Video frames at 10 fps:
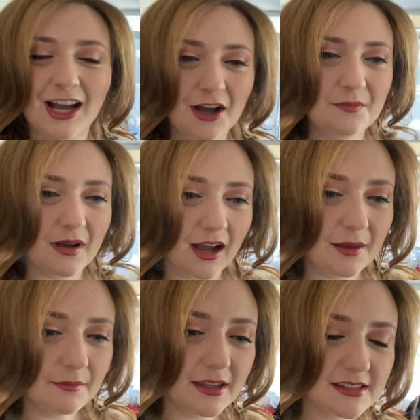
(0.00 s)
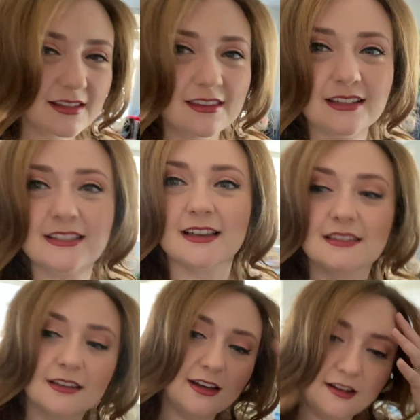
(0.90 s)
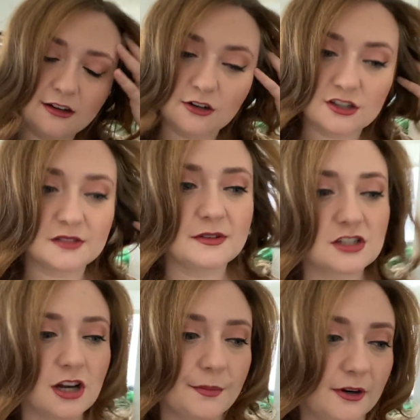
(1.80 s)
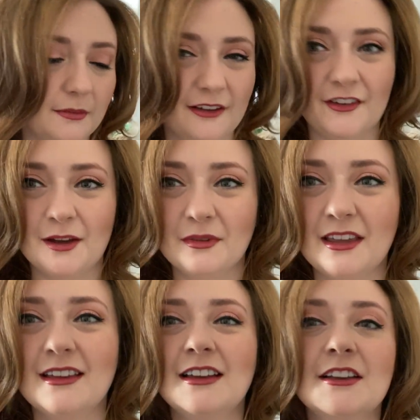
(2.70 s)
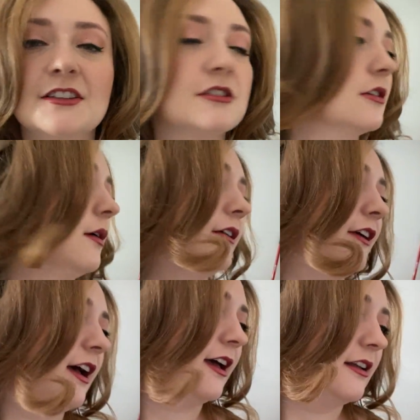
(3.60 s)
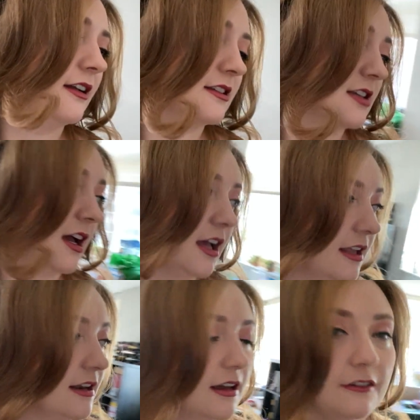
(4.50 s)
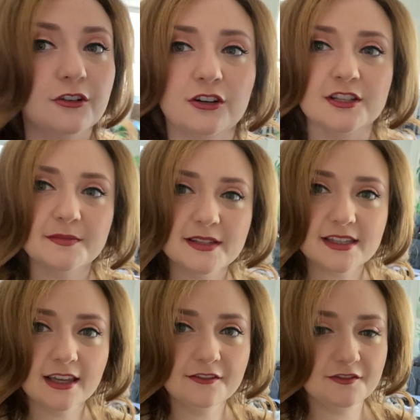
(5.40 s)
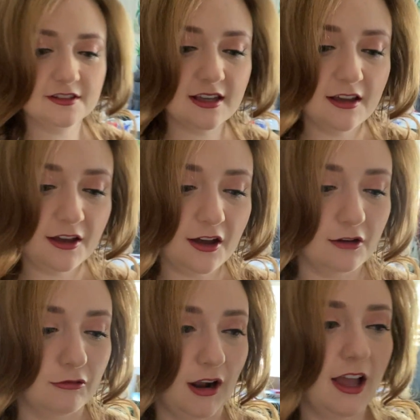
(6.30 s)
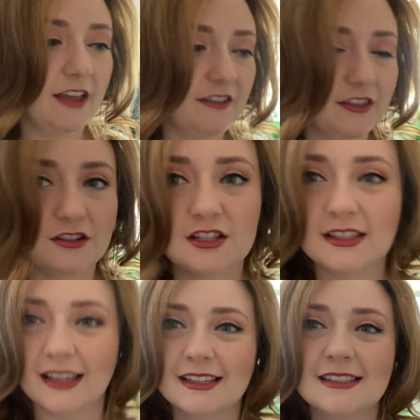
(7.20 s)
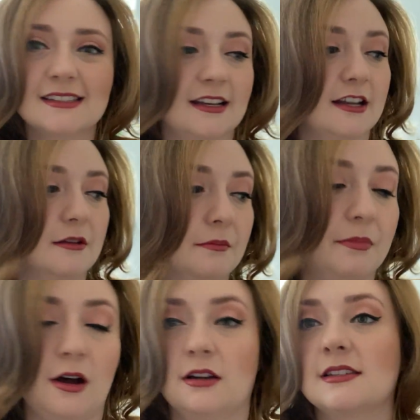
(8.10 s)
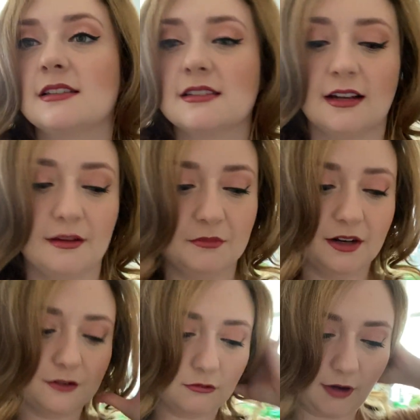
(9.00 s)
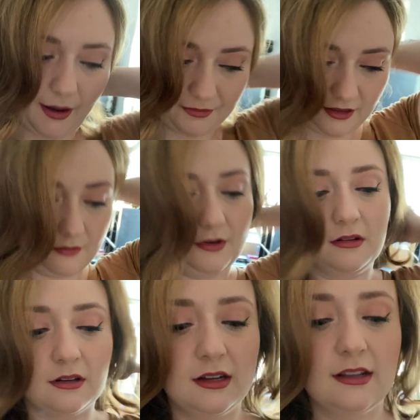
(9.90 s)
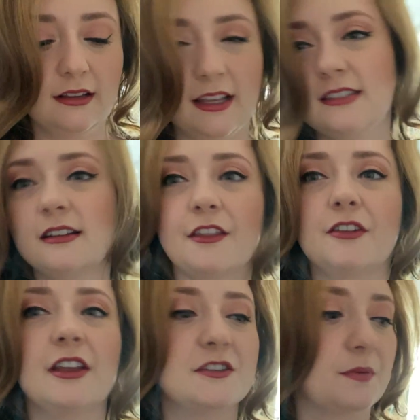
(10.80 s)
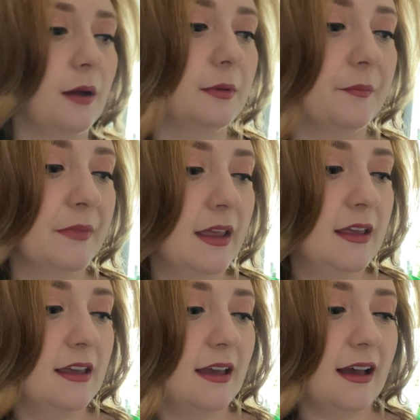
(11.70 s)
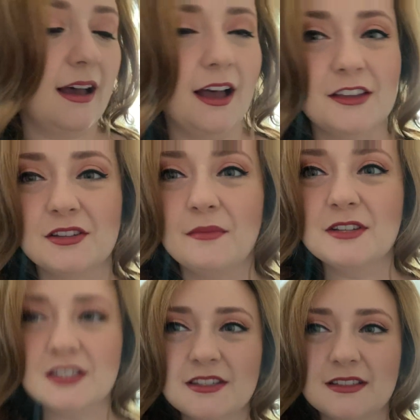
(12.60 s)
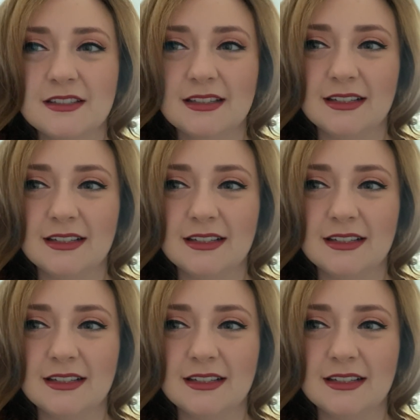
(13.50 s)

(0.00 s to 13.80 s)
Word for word: um, I'm basically the designated Christmas shopper in my family, so I've had a ton of Christmas gifts arrive and they're just like sitting in boxes and I have to wrap them. That's another day's problem. Uh, so I'm just